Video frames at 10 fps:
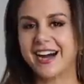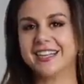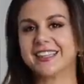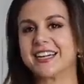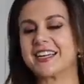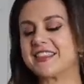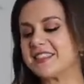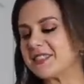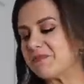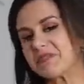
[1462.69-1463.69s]
I like
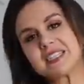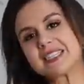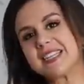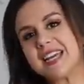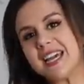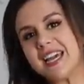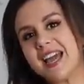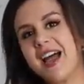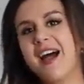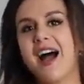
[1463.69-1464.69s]
the
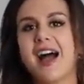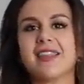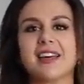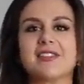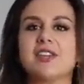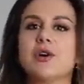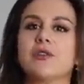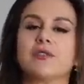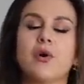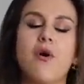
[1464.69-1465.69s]
simplicity. I like the
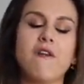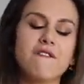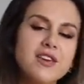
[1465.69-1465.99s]
overall